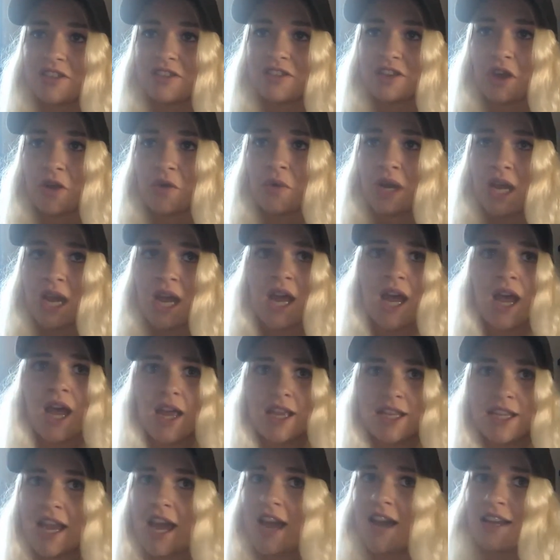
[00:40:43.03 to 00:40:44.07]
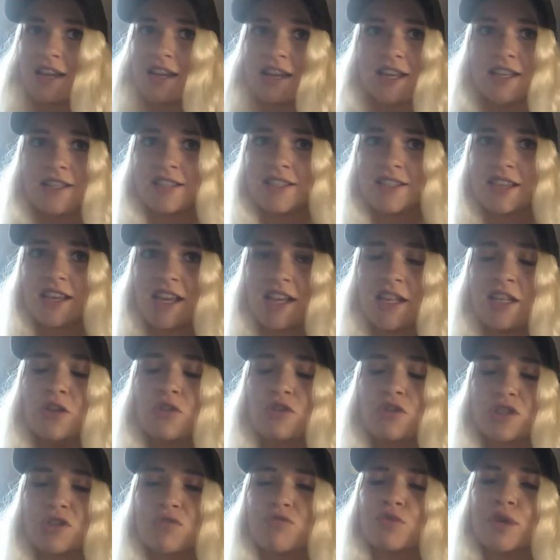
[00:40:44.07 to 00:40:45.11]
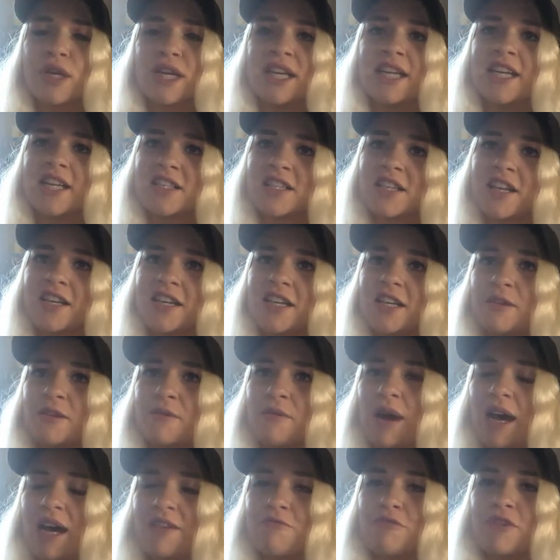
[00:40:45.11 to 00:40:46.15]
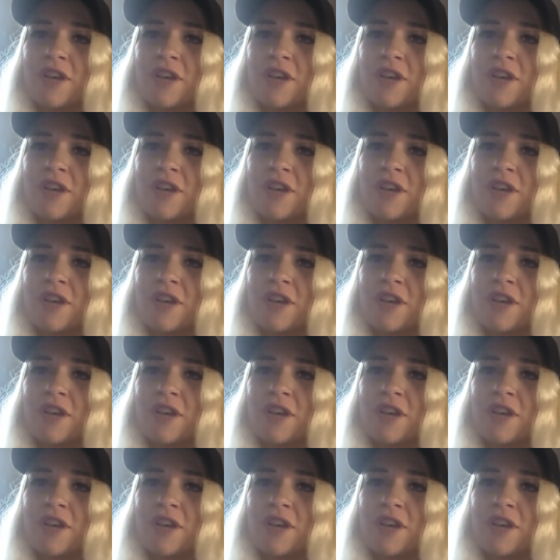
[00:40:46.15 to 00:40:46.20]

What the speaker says: So yeah, it looks really exciting, Matt.